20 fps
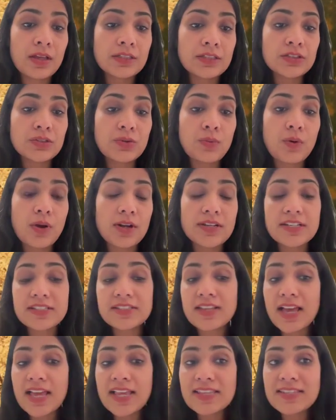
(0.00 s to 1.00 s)
So what
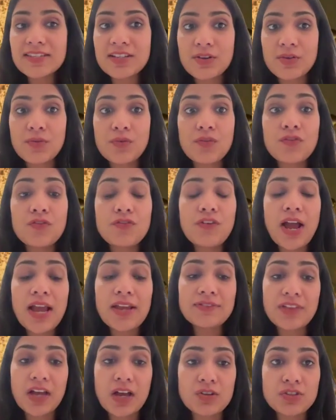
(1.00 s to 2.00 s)
is the answer?
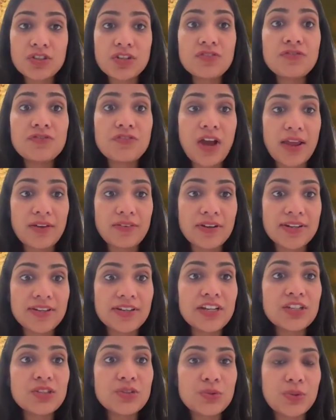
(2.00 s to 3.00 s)

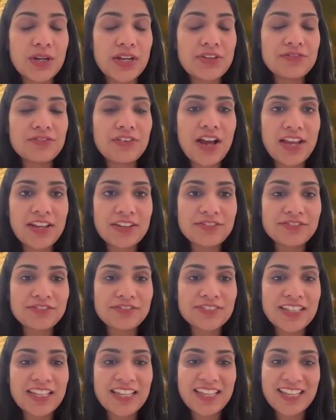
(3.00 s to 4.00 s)

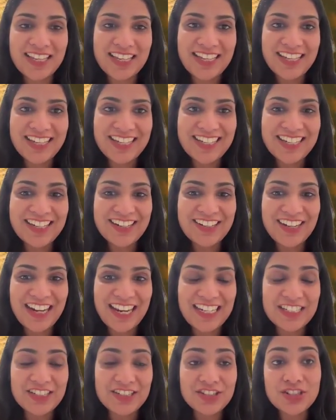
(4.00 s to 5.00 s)
5,525.
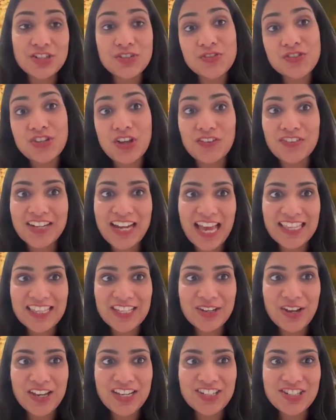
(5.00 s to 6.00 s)
Great. Should we solve
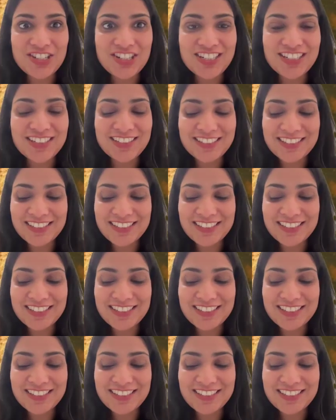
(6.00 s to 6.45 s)
another question?